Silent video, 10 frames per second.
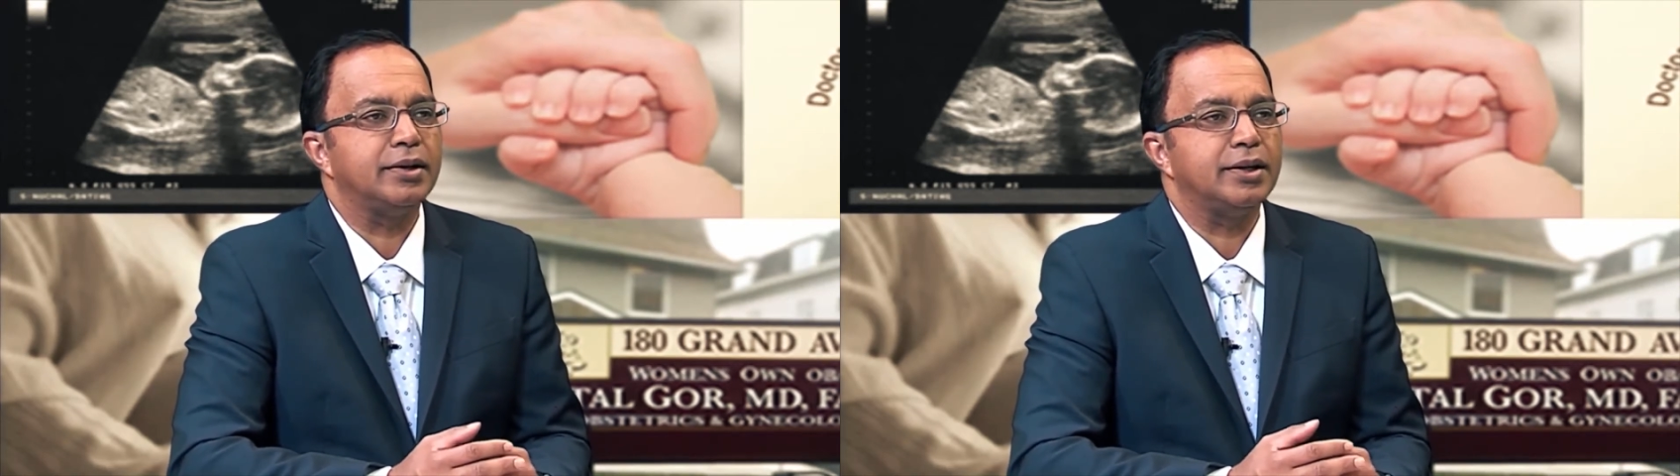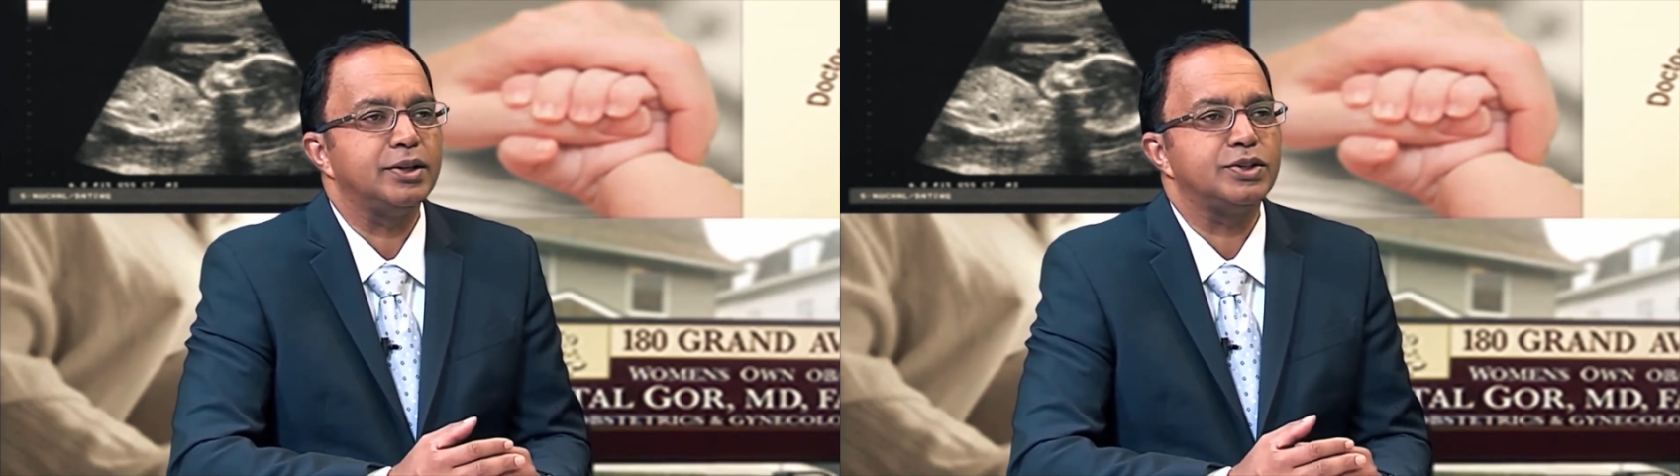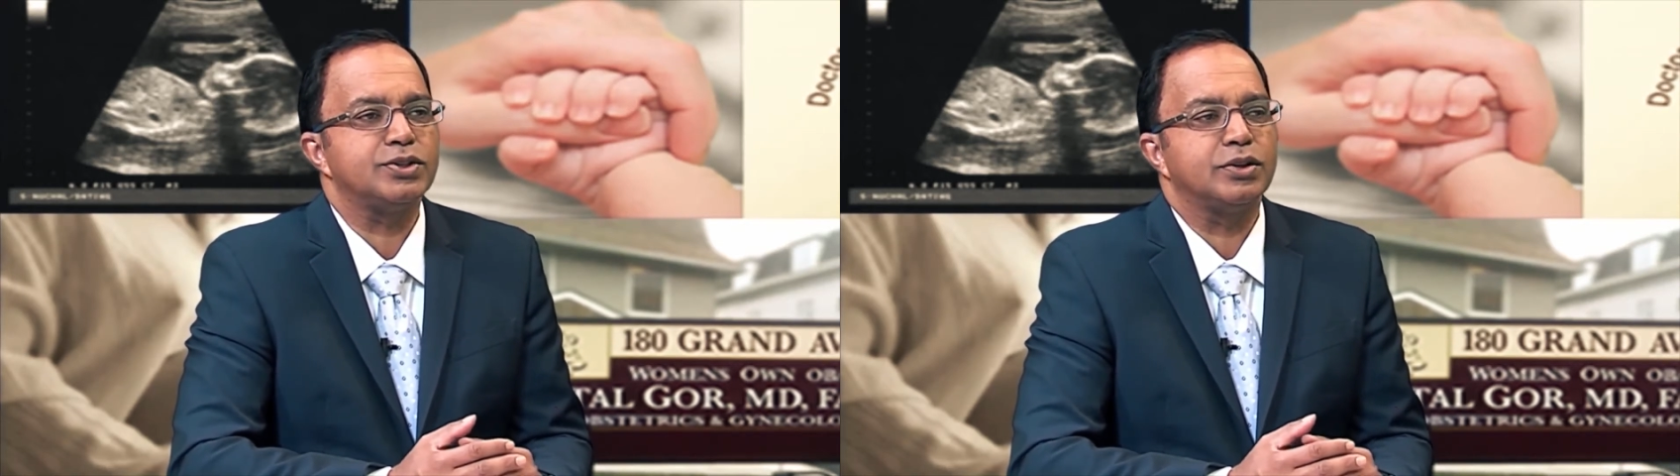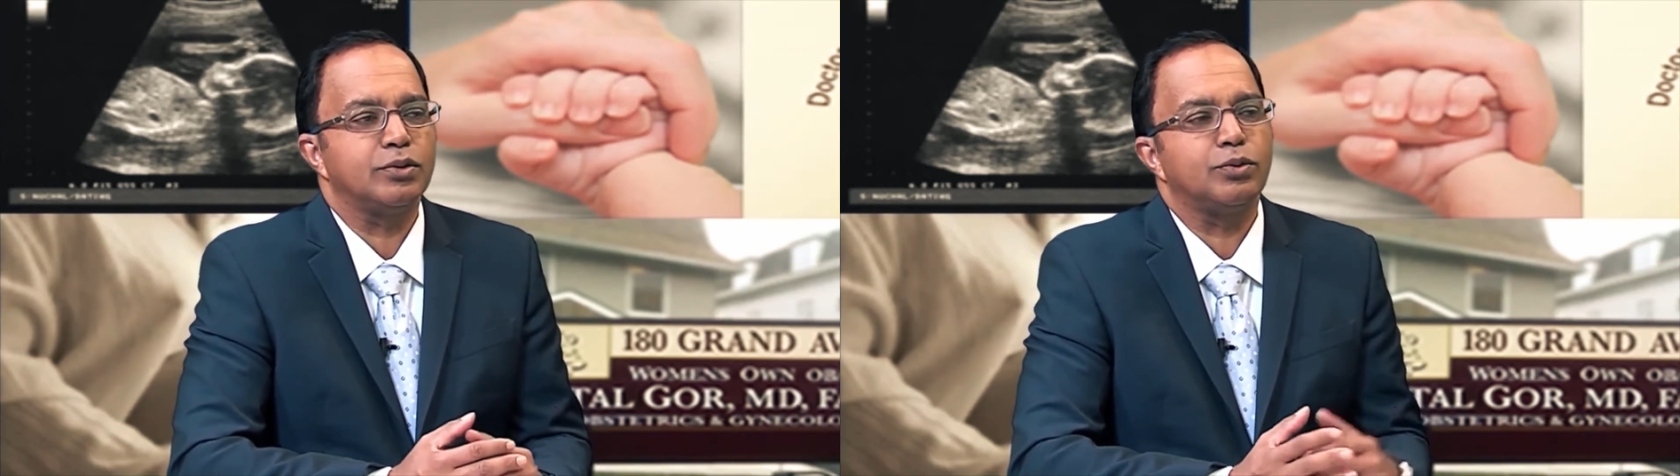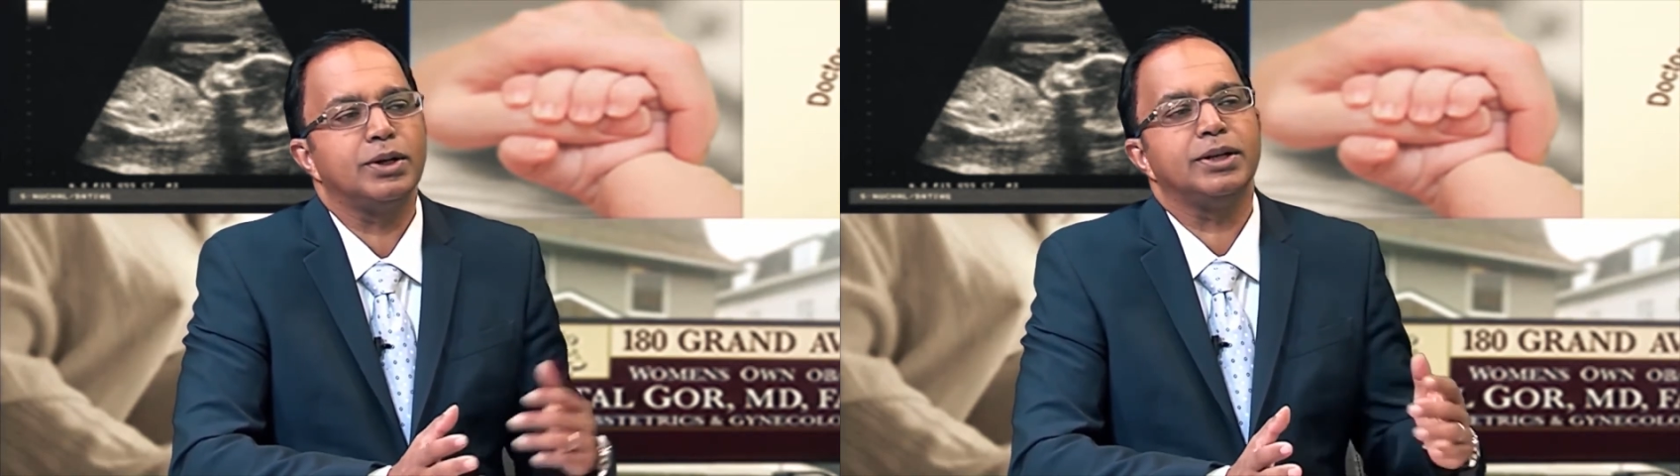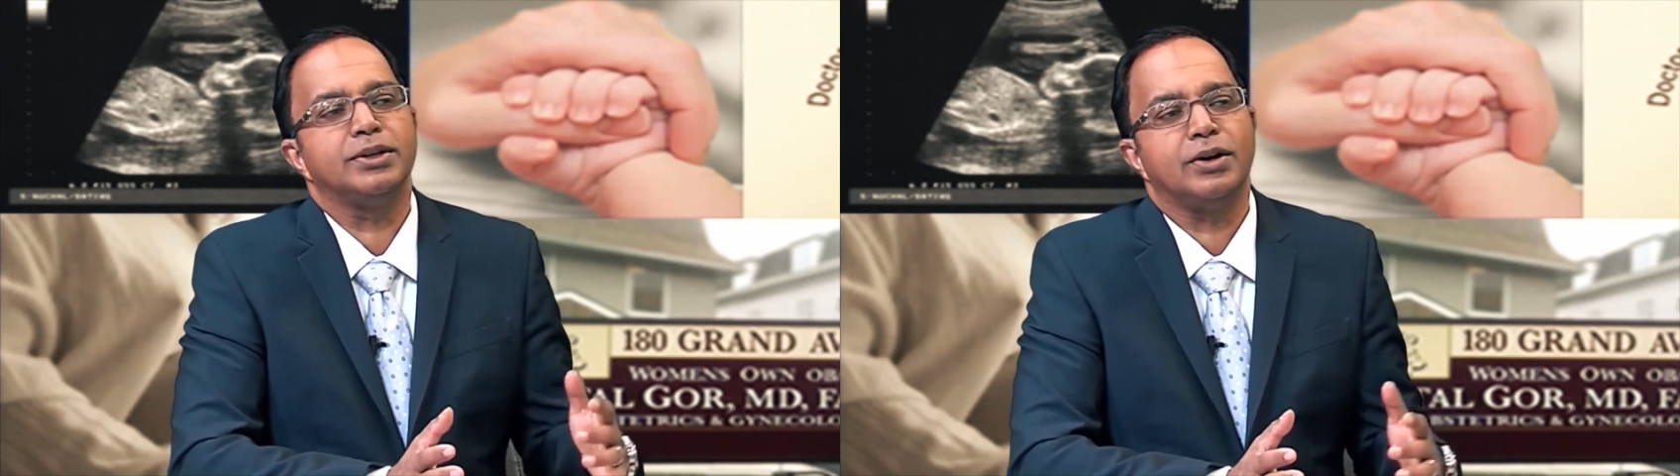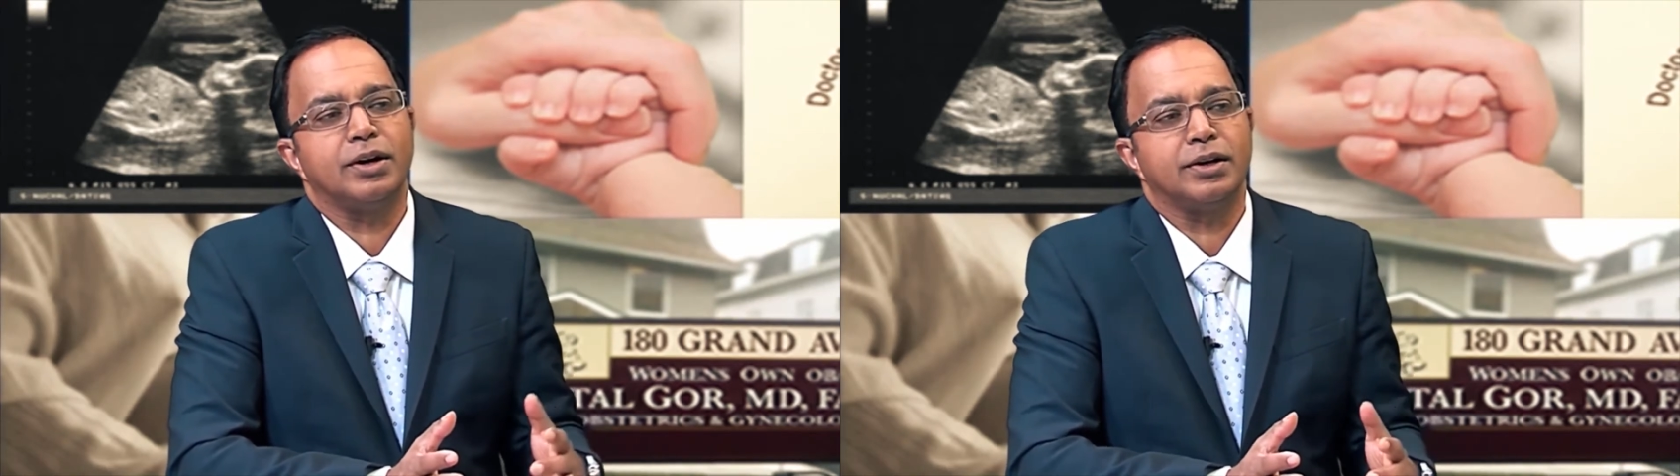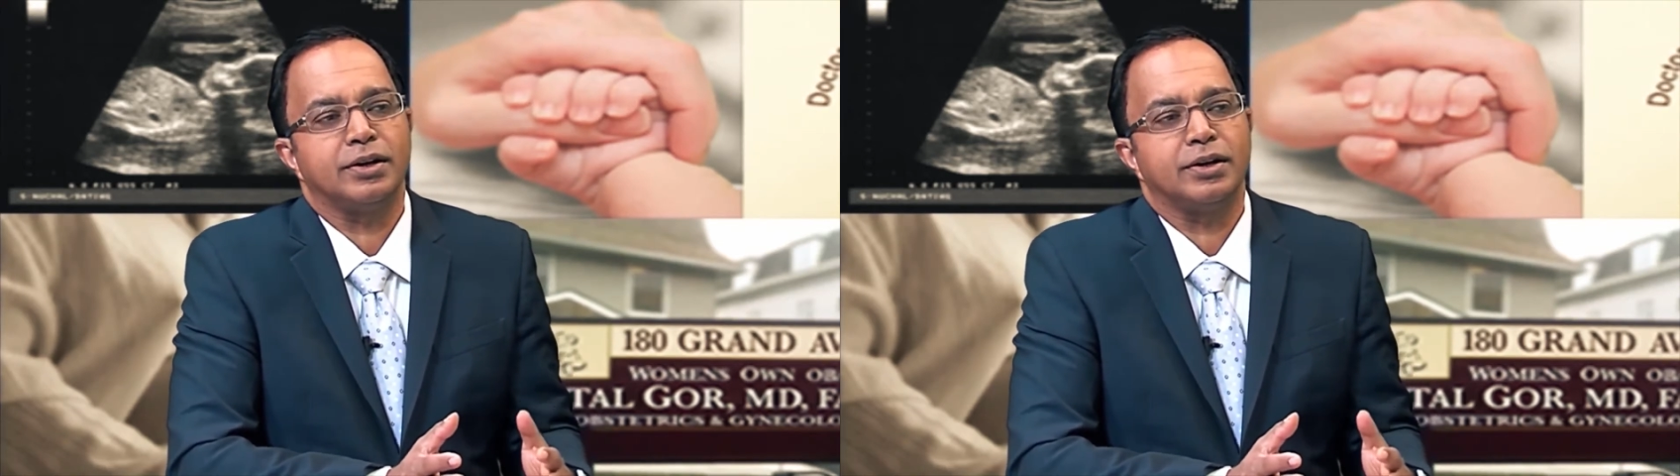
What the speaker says: it's really an art.